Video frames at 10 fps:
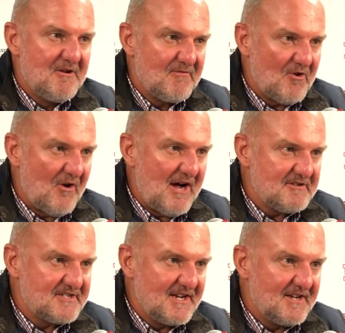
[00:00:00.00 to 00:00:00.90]
for Ohio
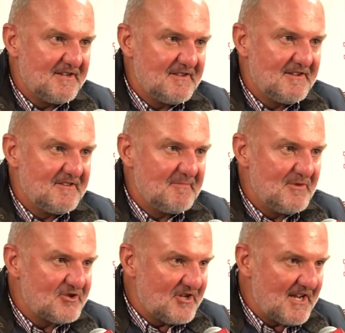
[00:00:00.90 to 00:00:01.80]
State in the
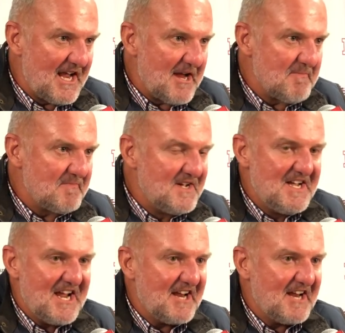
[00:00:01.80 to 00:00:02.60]
Michigan game,